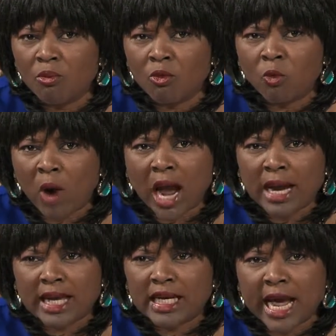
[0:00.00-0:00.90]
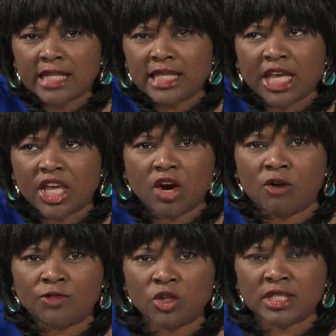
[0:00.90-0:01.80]
why can't I take care
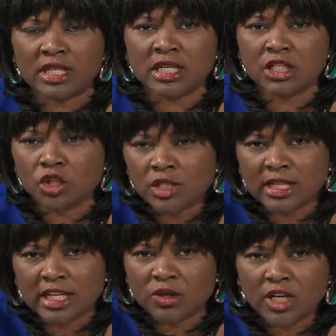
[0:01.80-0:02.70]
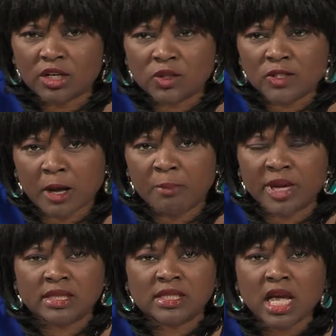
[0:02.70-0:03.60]
of those things, those little little
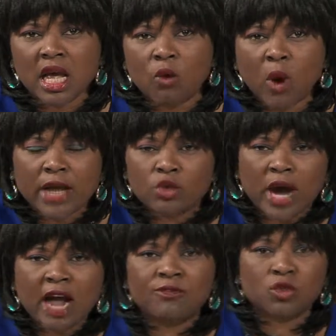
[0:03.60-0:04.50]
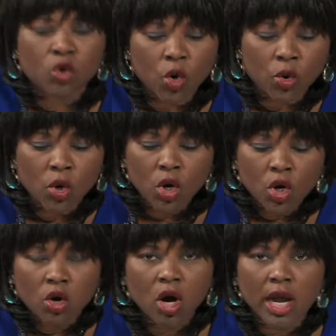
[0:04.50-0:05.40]
serpents? Why do I have to go
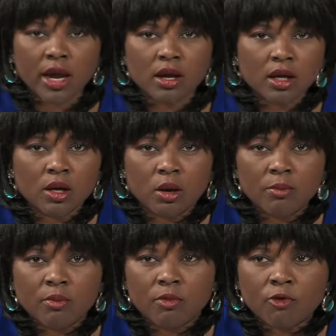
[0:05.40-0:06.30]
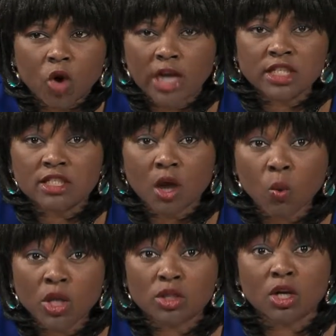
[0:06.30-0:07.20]
uh, uh, uh, um, calling
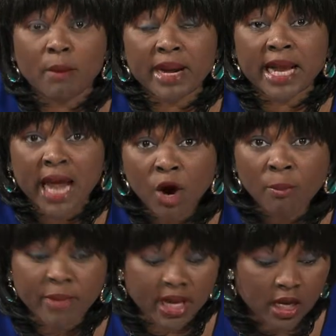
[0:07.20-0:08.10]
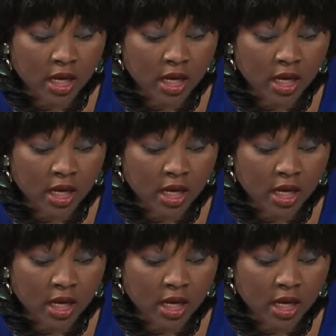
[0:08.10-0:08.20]
someone to come and help me.